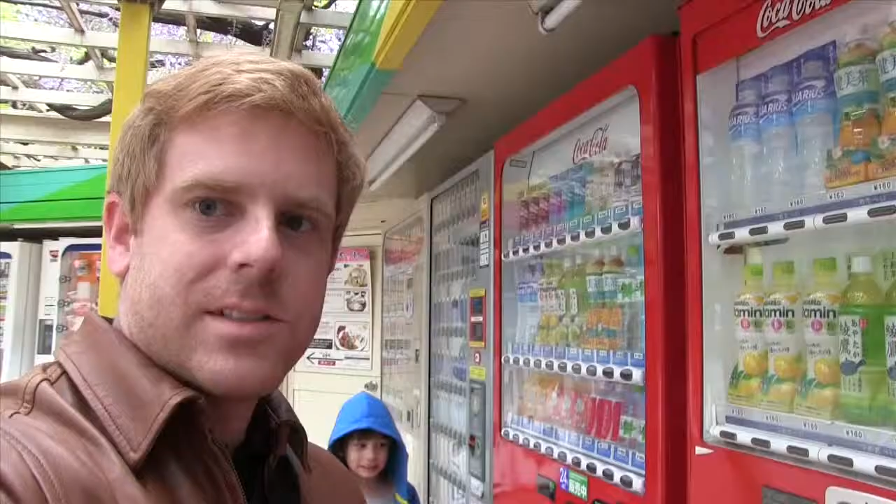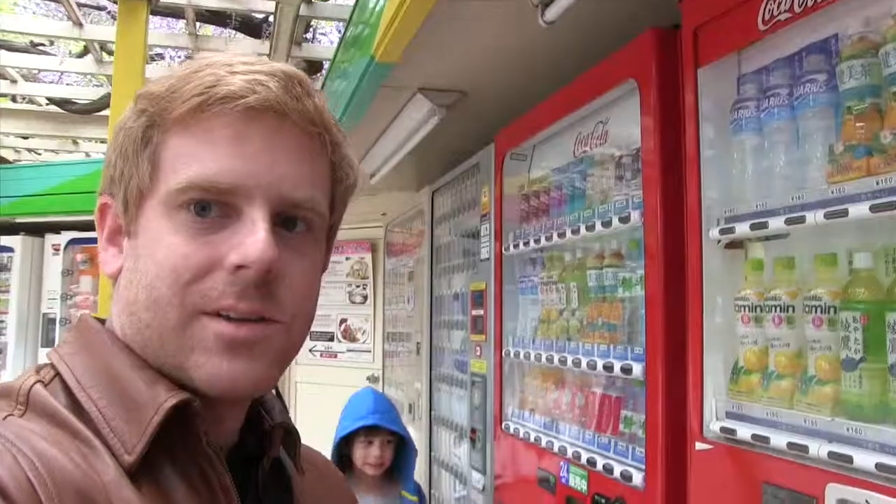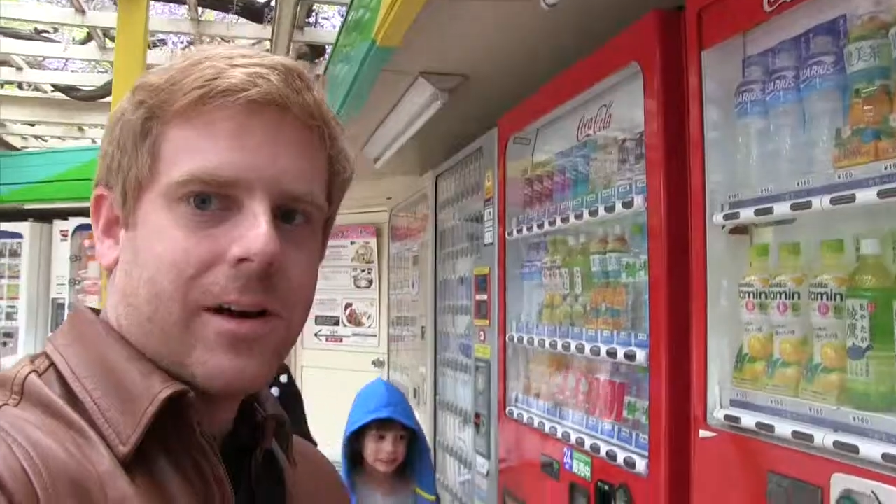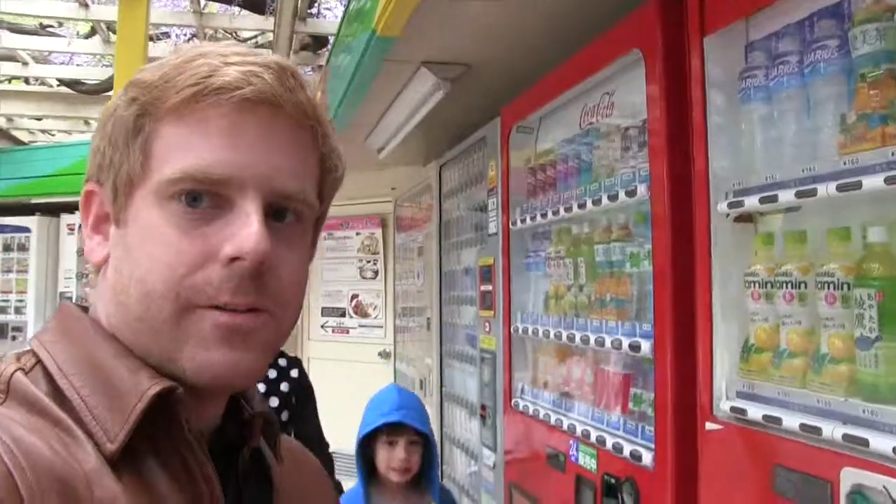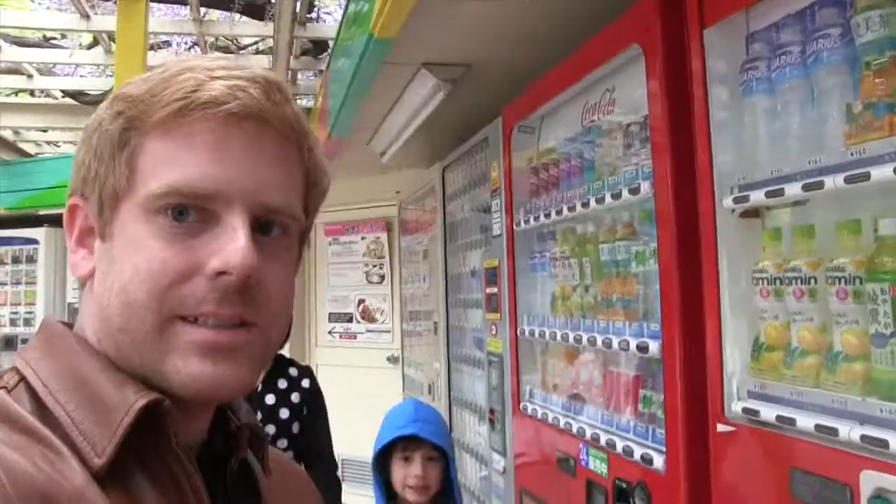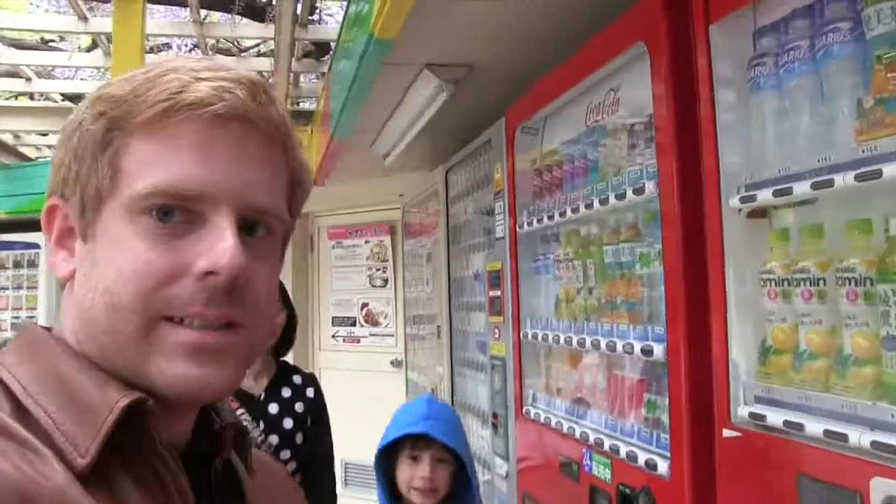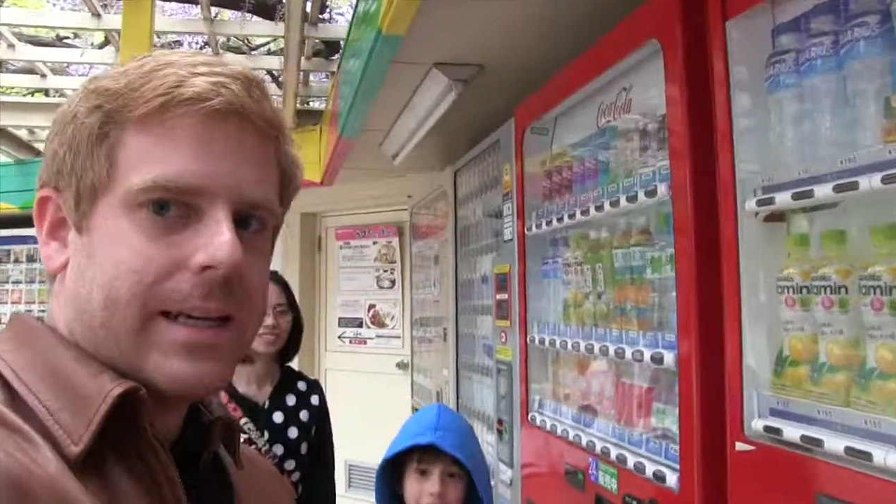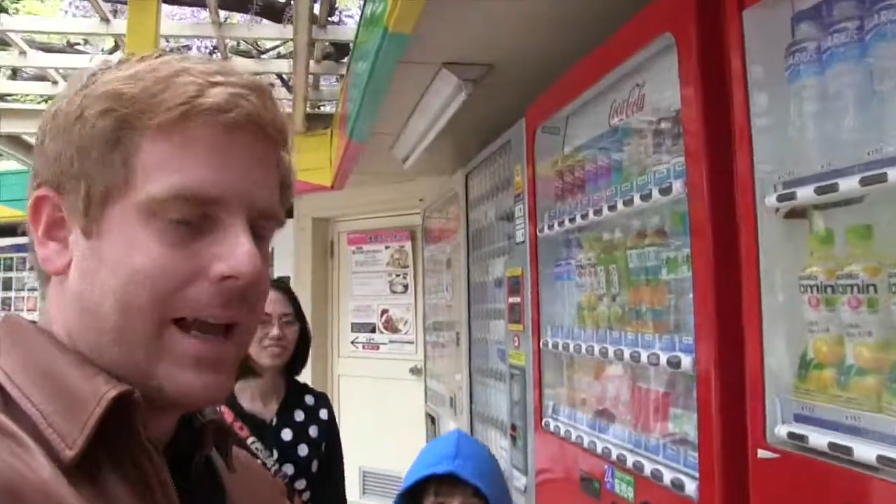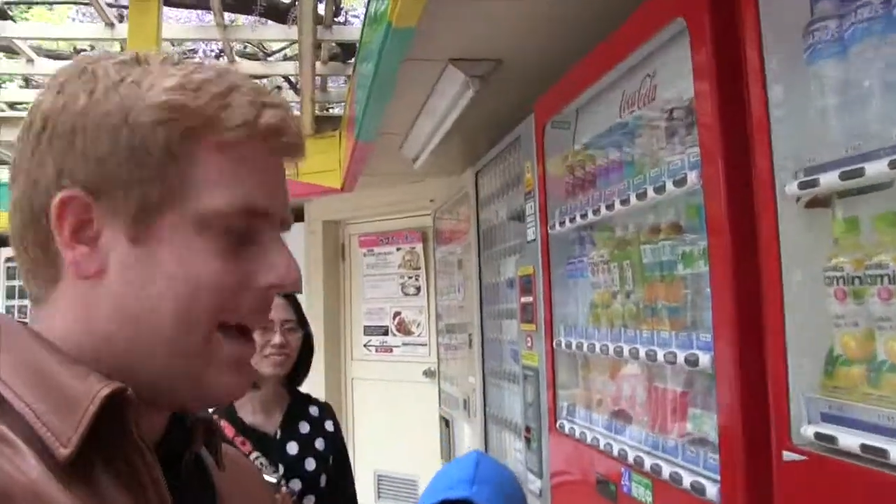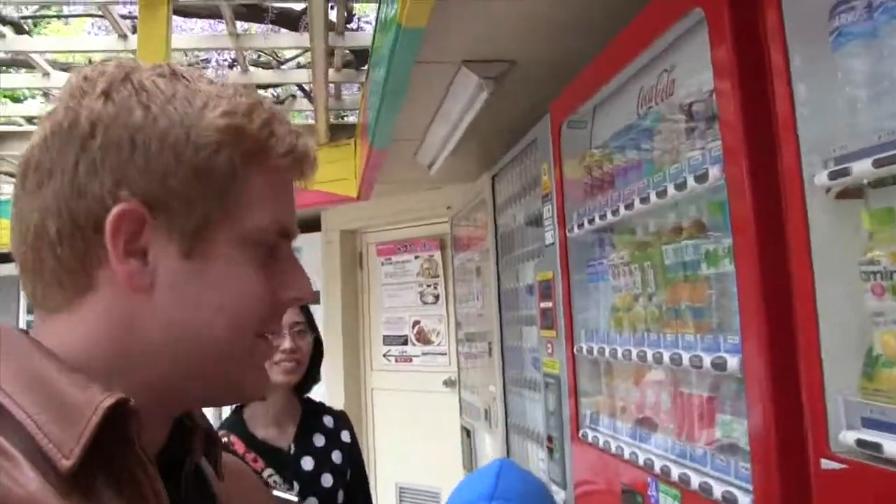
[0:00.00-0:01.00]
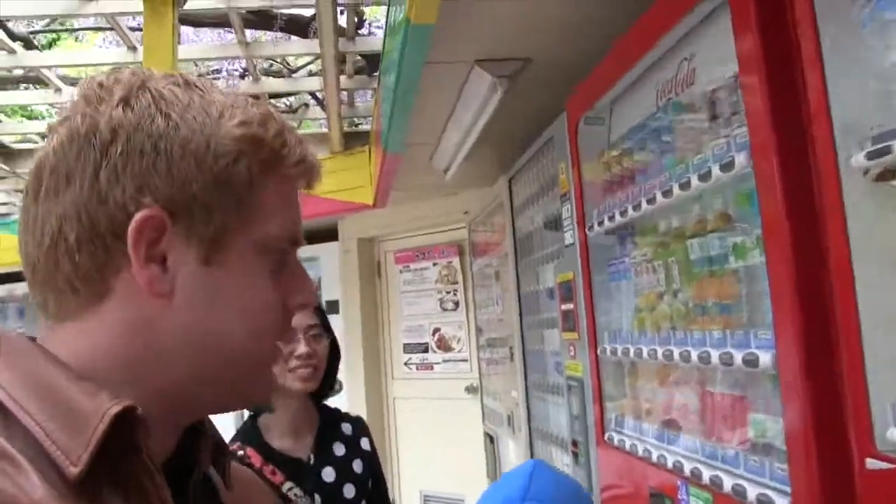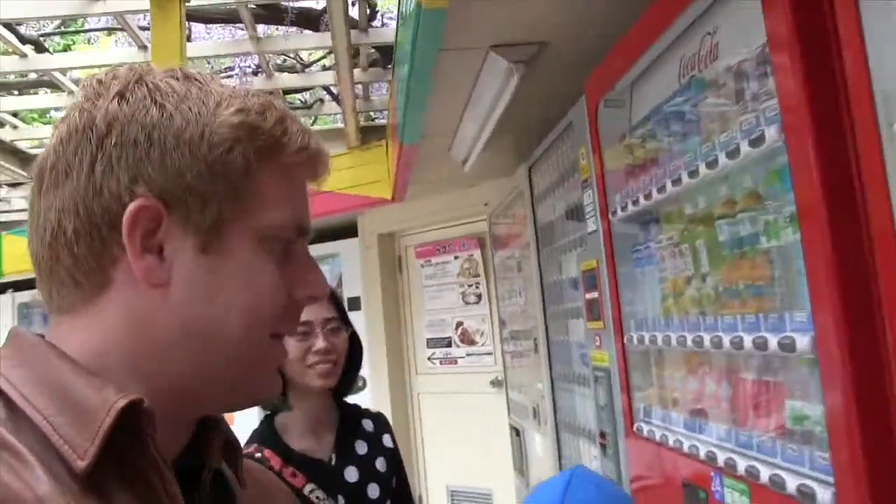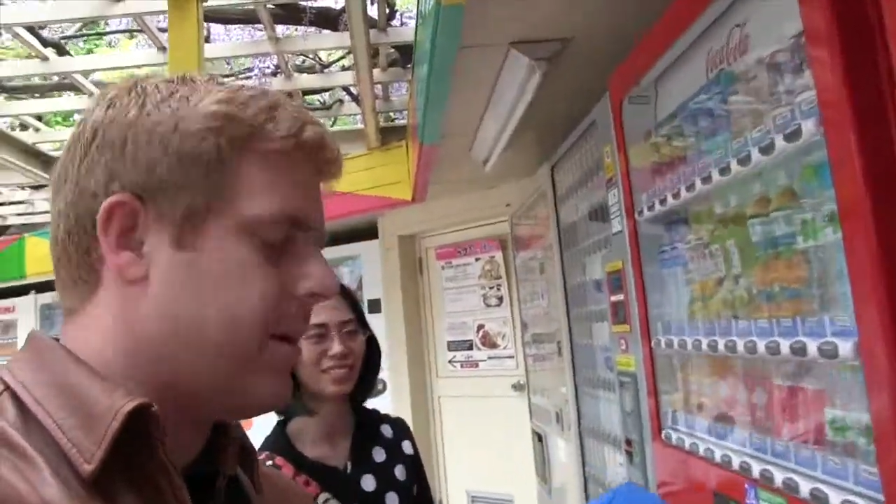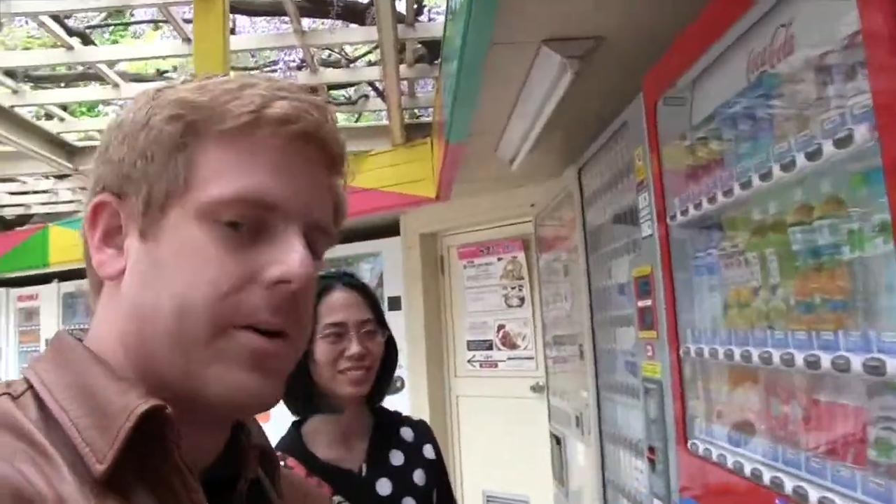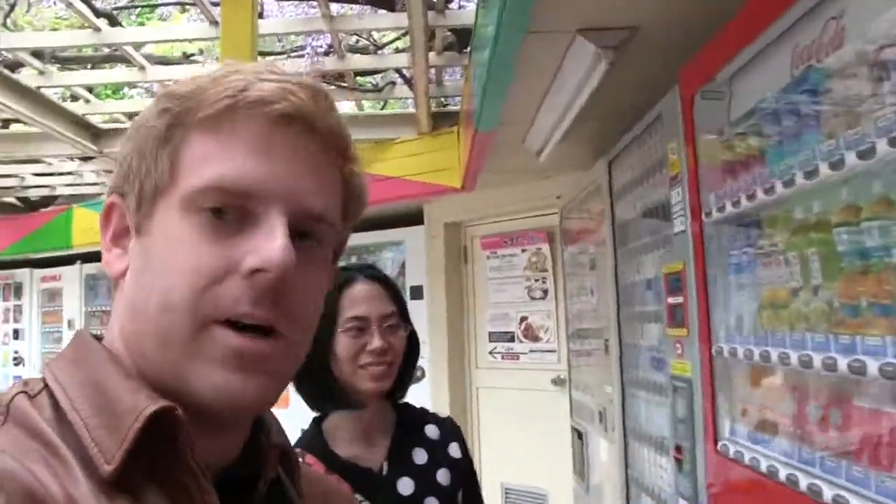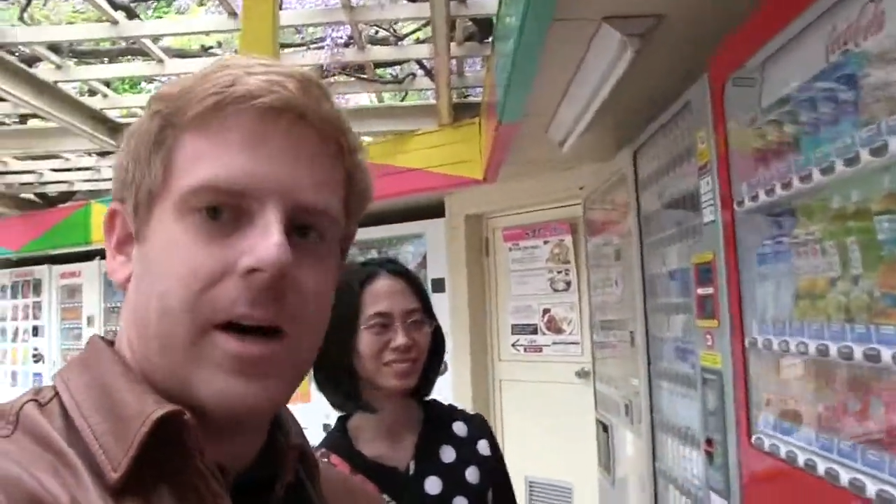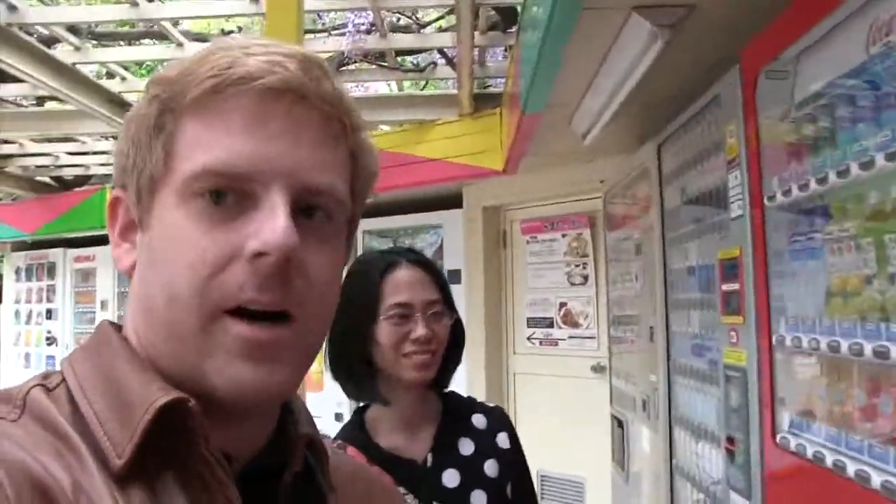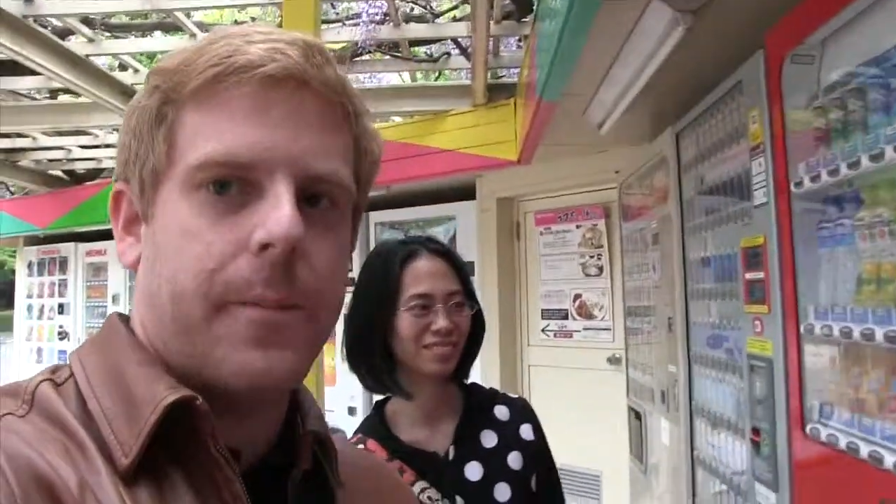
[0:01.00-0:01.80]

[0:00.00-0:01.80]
So I always get asked about